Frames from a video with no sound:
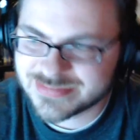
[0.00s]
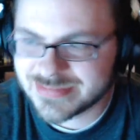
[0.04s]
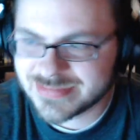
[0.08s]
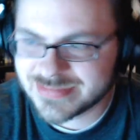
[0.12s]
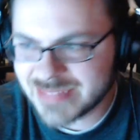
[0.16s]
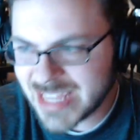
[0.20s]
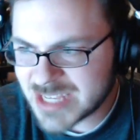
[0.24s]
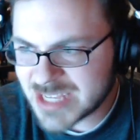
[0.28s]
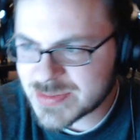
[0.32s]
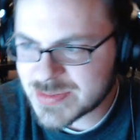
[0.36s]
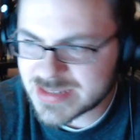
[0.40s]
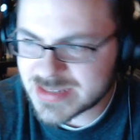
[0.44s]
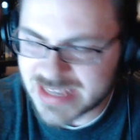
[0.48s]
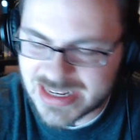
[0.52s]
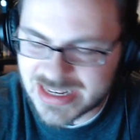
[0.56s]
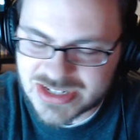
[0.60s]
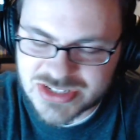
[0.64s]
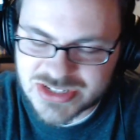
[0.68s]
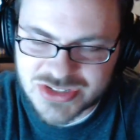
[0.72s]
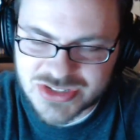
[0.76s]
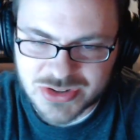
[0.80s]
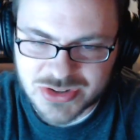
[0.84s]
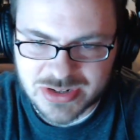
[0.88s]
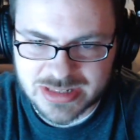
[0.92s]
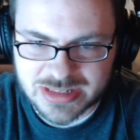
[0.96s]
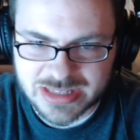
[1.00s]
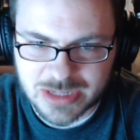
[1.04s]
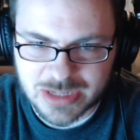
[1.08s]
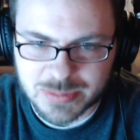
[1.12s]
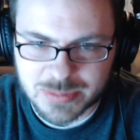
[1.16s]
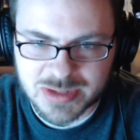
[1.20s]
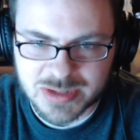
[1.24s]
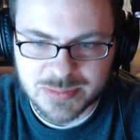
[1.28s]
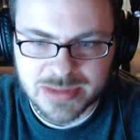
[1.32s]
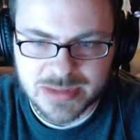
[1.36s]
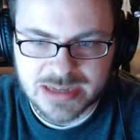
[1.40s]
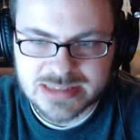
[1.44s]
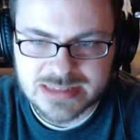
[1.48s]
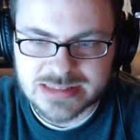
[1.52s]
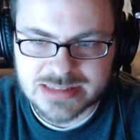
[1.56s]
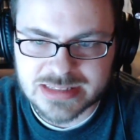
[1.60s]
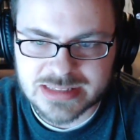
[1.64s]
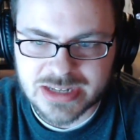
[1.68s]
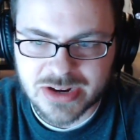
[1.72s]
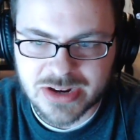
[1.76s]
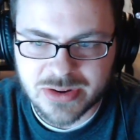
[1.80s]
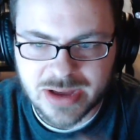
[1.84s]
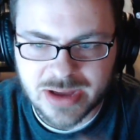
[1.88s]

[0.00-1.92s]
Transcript: the expectations are a little bit mixed.